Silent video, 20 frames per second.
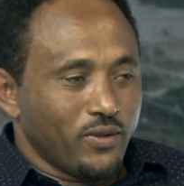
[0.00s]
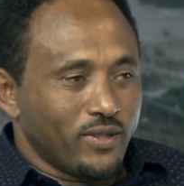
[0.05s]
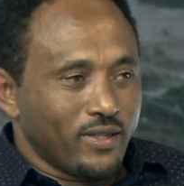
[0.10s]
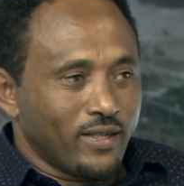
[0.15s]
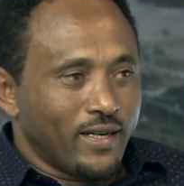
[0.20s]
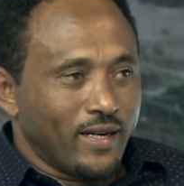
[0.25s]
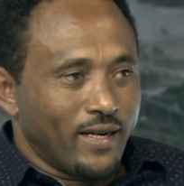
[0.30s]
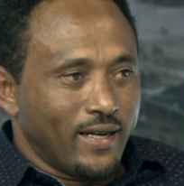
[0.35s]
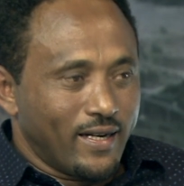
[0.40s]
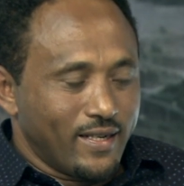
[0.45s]

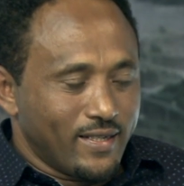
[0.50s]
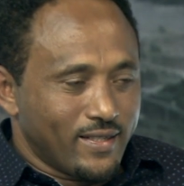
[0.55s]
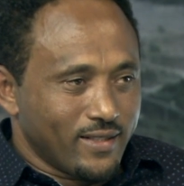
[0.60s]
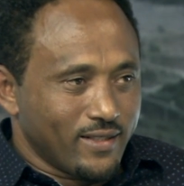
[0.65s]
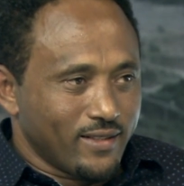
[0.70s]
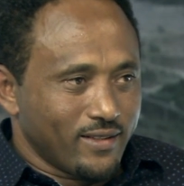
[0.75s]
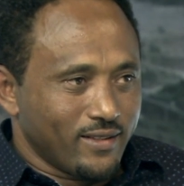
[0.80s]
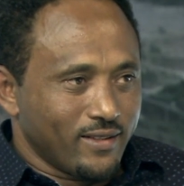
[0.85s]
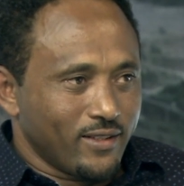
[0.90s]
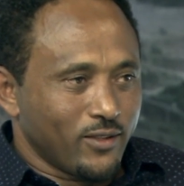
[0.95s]
GERD,
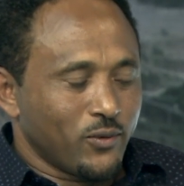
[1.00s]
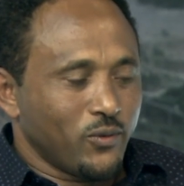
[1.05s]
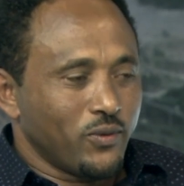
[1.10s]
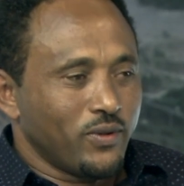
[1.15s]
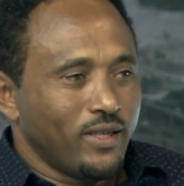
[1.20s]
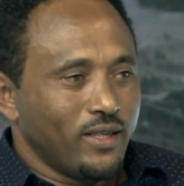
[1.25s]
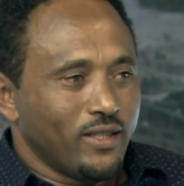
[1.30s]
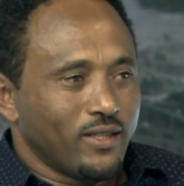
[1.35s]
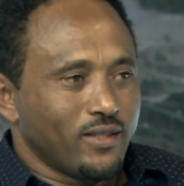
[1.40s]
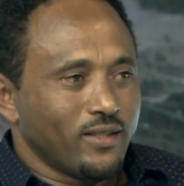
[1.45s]
to
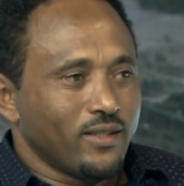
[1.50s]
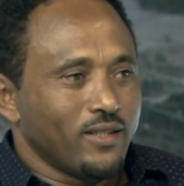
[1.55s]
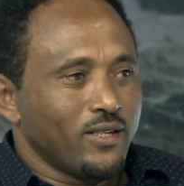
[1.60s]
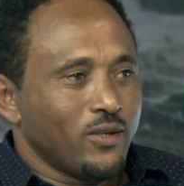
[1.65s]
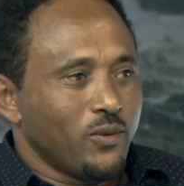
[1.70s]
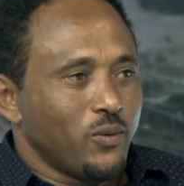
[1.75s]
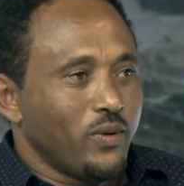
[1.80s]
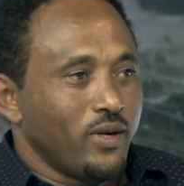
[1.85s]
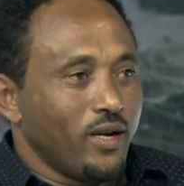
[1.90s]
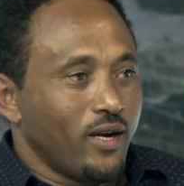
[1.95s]
date
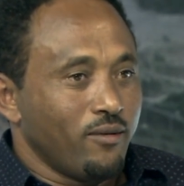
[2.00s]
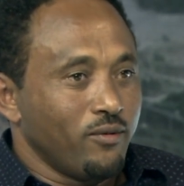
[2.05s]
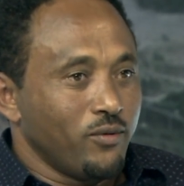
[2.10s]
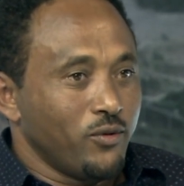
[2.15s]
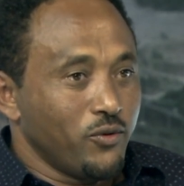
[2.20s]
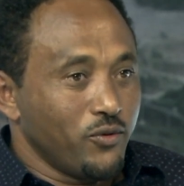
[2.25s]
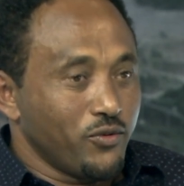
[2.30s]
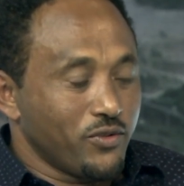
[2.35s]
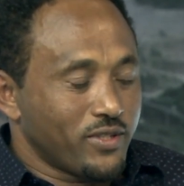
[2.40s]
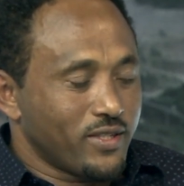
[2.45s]
we have
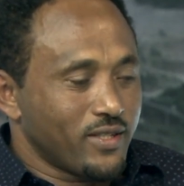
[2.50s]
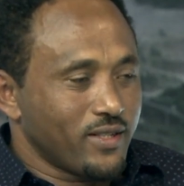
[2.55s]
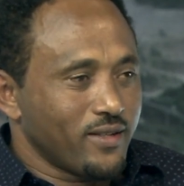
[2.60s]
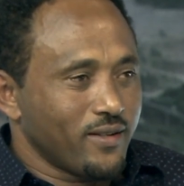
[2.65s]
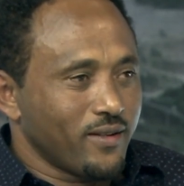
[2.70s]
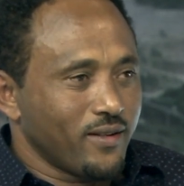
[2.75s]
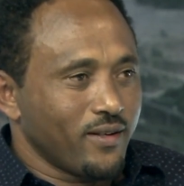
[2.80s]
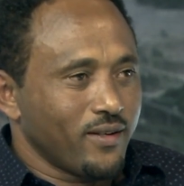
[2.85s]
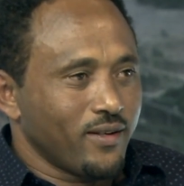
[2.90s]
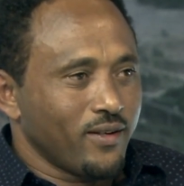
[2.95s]
used
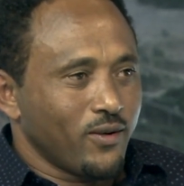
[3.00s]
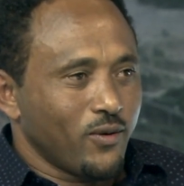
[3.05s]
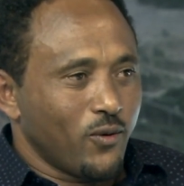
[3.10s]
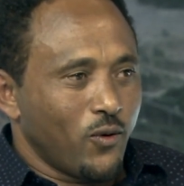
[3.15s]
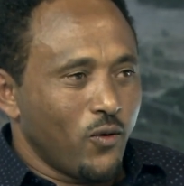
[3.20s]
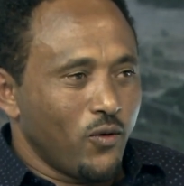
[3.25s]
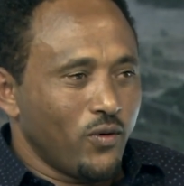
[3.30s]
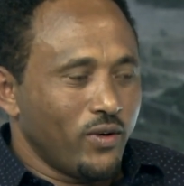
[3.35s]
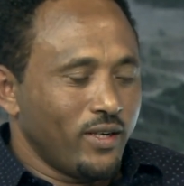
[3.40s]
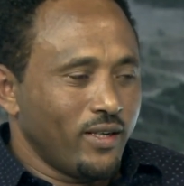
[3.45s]

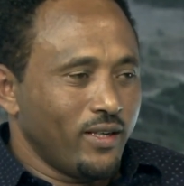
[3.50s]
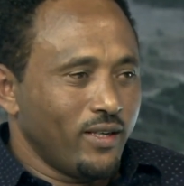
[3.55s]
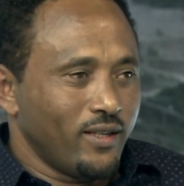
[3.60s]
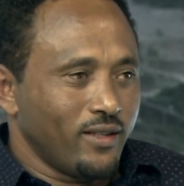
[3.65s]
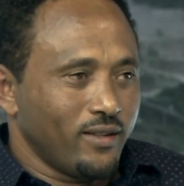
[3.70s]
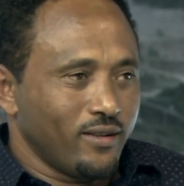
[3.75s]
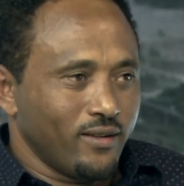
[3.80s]
only